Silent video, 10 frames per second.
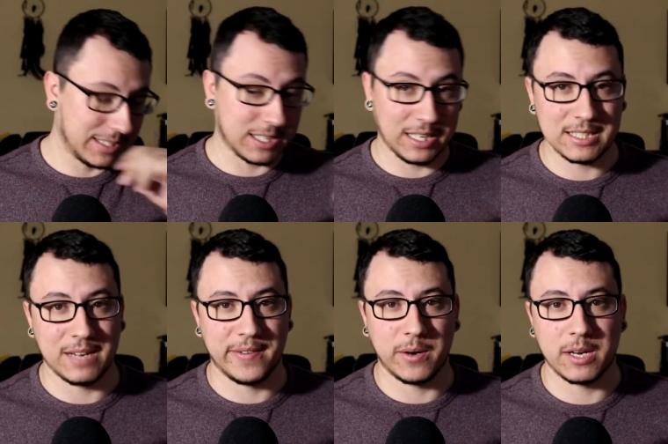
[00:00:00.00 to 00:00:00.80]
It's a class
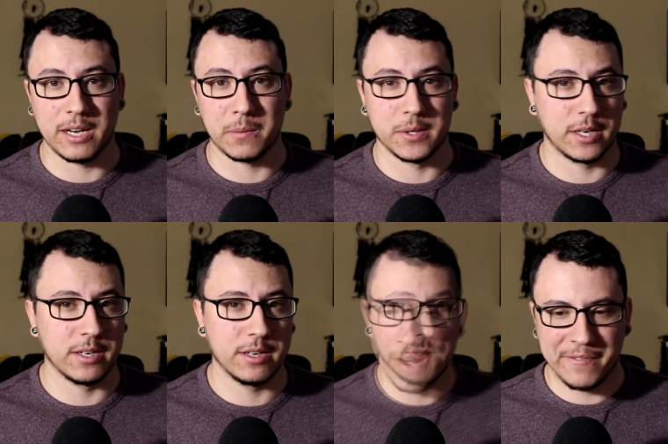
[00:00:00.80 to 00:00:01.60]
I found kind of
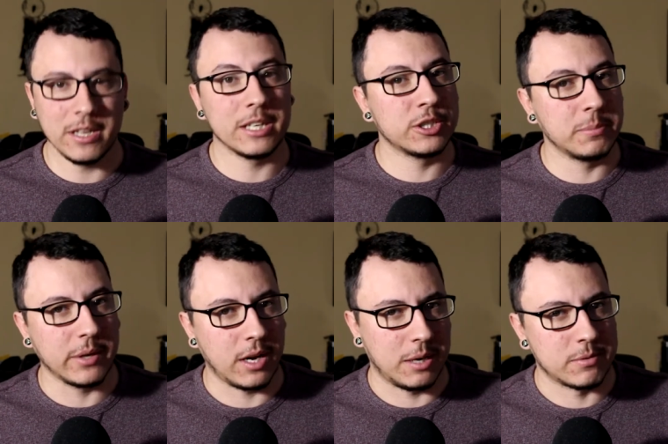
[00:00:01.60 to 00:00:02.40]
redundant. And I feel like it should
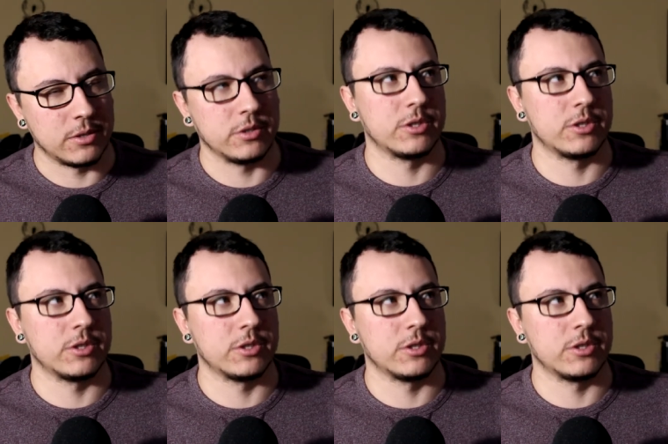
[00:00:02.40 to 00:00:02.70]
be optional.